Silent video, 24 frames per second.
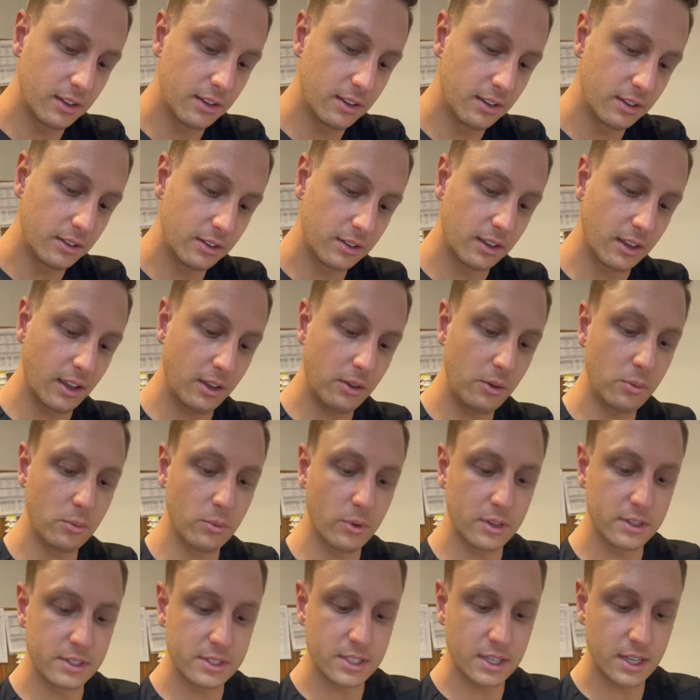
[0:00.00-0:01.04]
Okay,
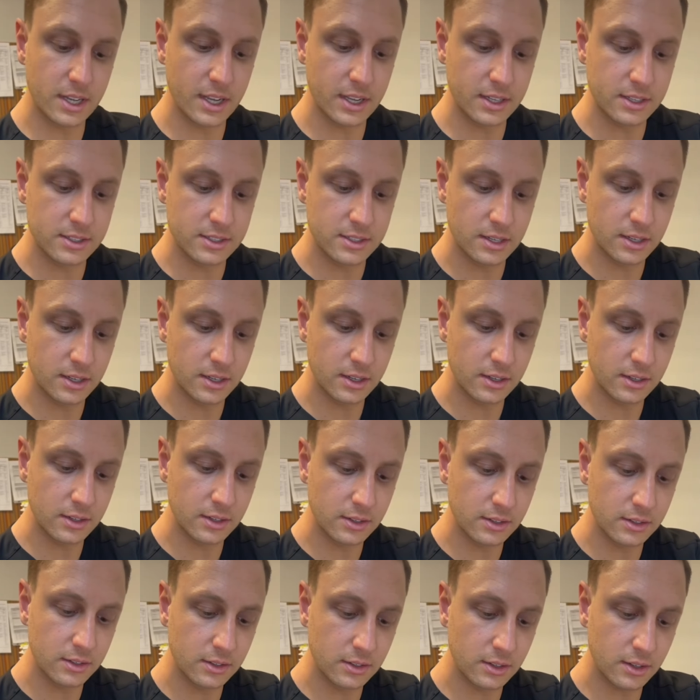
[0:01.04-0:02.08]
one side's
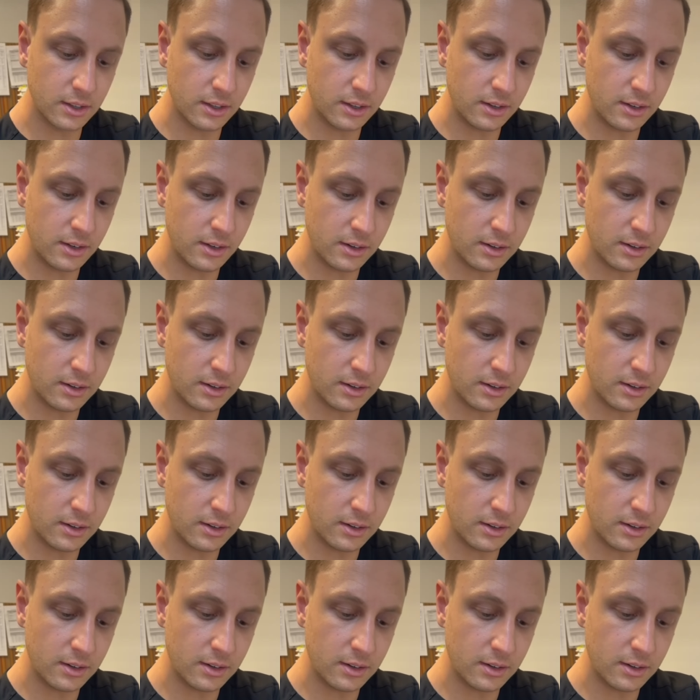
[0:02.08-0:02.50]
done.